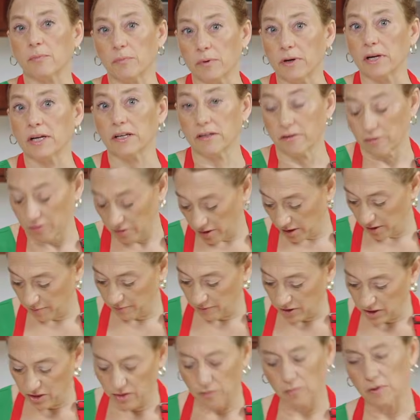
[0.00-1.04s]

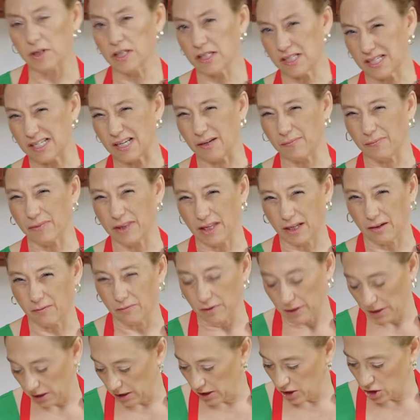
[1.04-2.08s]
breadcrumb. You don't want something
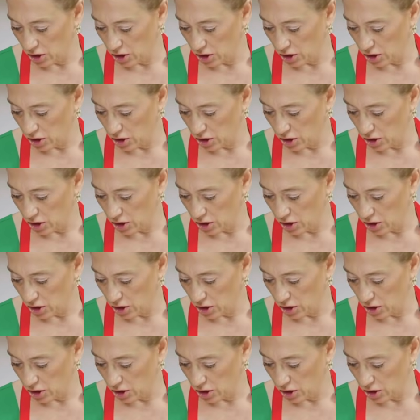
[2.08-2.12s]
really